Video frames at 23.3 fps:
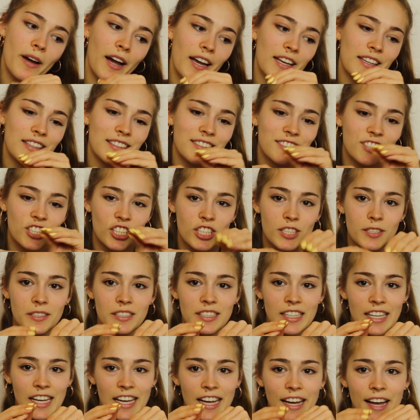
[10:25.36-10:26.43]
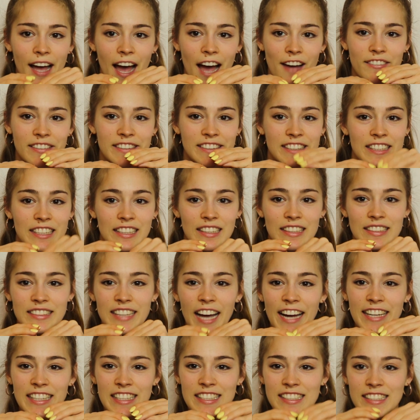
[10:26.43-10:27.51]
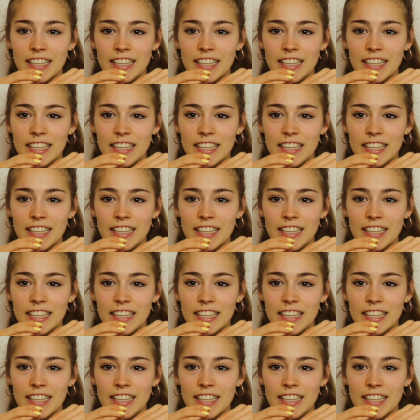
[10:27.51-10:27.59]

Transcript: by just having little tiny